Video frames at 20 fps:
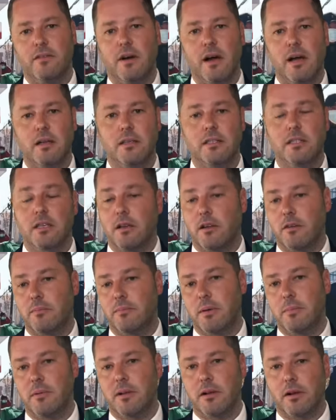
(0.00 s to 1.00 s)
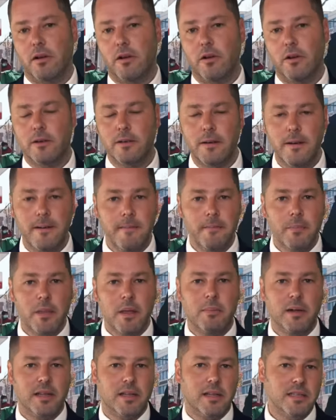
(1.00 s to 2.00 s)
violence, a lot of people got hurt.
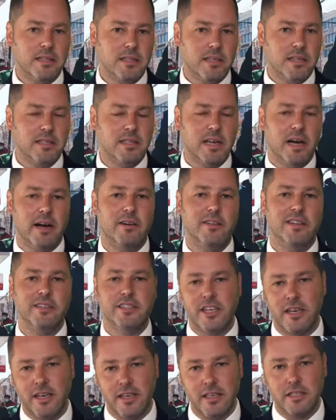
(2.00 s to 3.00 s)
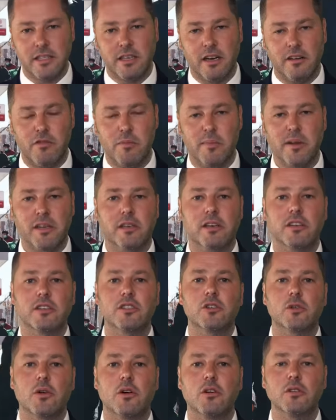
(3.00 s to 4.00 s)
But this is how the Chinese government
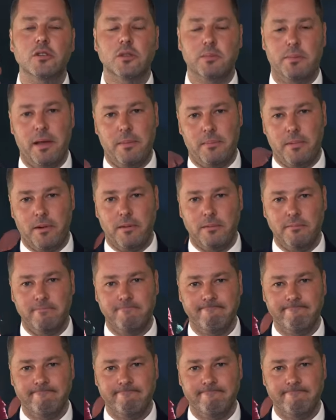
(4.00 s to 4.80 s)
controls people.